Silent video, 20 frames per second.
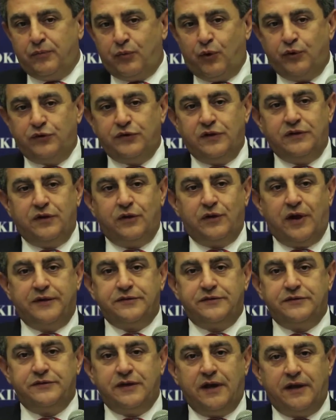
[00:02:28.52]
brought in the
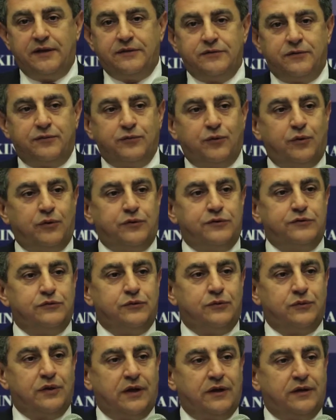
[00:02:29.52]
United States, of course,
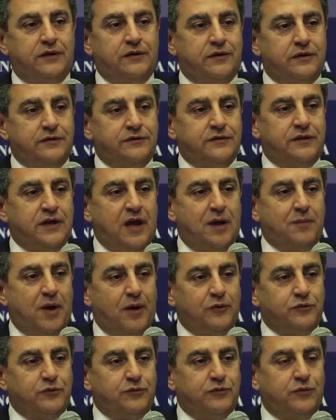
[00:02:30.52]
to kick Saddam
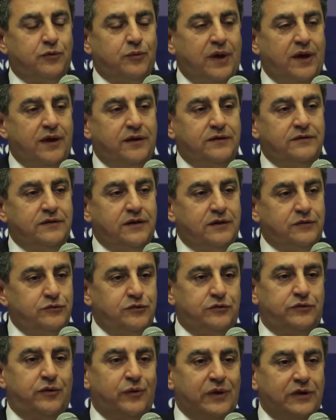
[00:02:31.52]
out of Kuwait
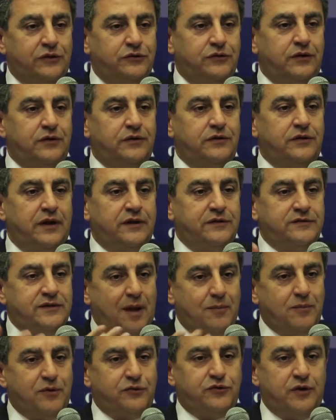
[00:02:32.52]
into the region. They
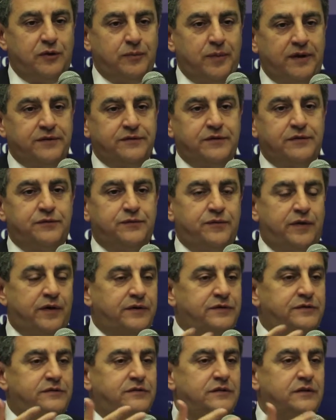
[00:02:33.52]
established their bases
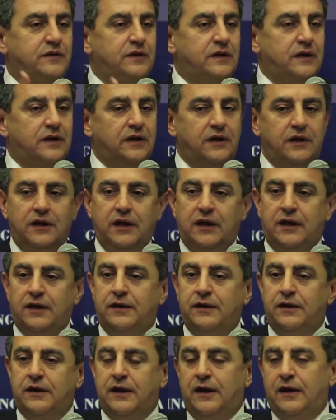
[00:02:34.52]
first
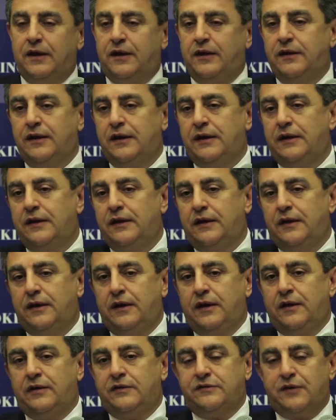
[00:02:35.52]
in
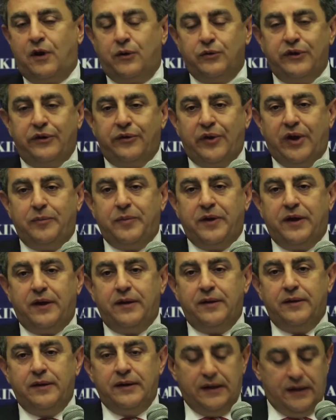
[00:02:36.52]
Saudi
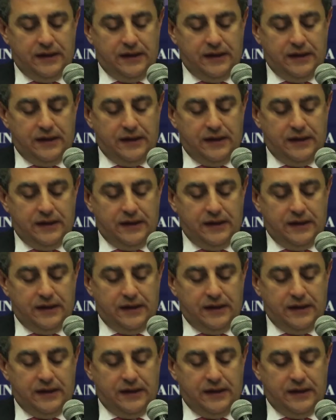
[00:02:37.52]
Arabia.